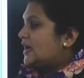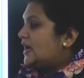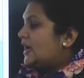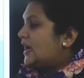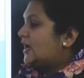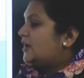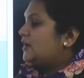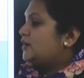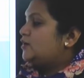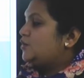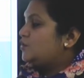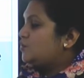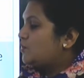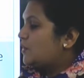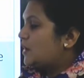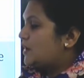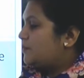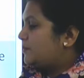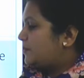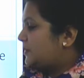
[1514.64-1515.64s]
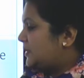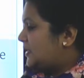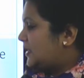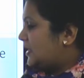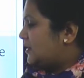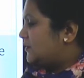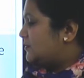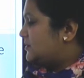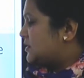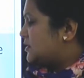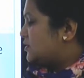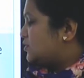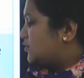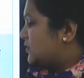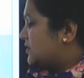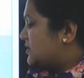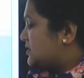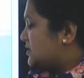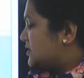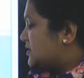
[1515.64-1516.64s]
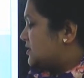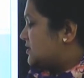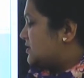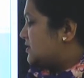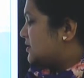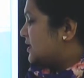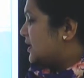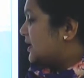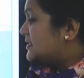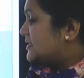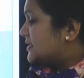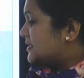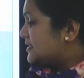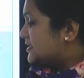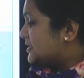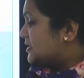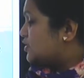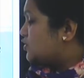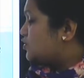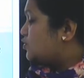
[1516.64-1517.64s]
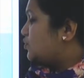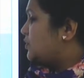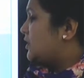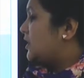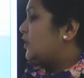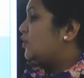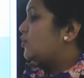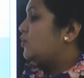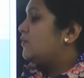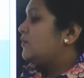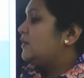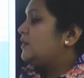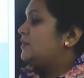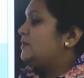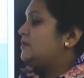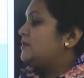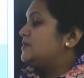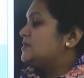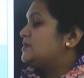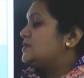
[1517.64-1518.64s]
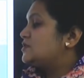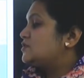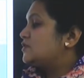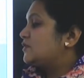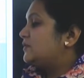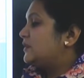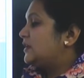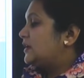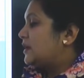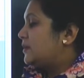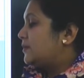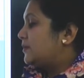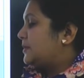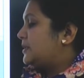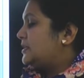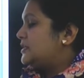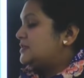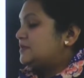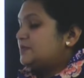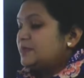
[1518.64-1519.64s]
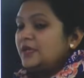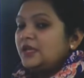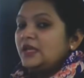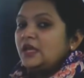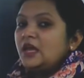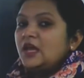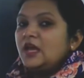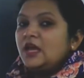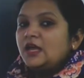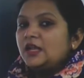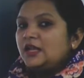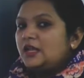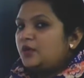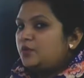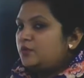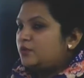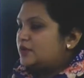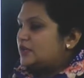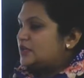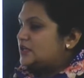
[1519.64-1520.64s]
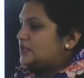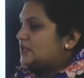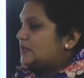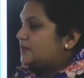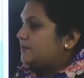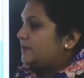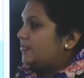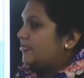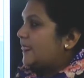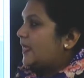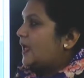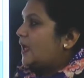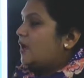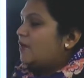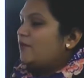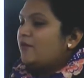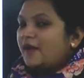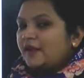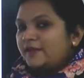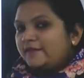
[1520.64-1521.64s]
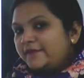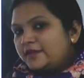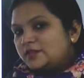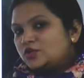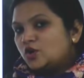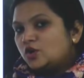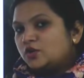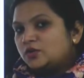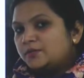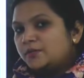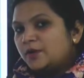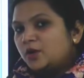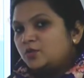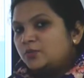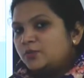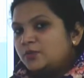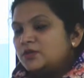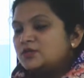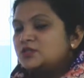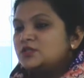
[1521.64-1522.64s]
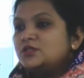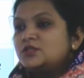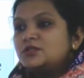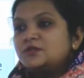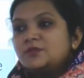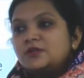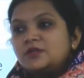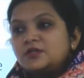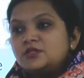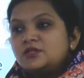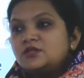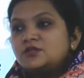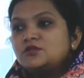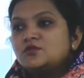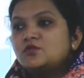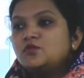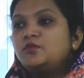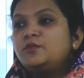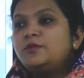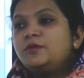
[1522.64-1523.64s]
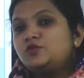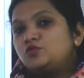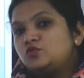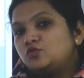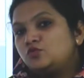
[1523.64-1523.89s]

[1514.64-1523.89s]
and a new company comes into existence to take over the business of the companies being liquidated. While we talked about mergers could be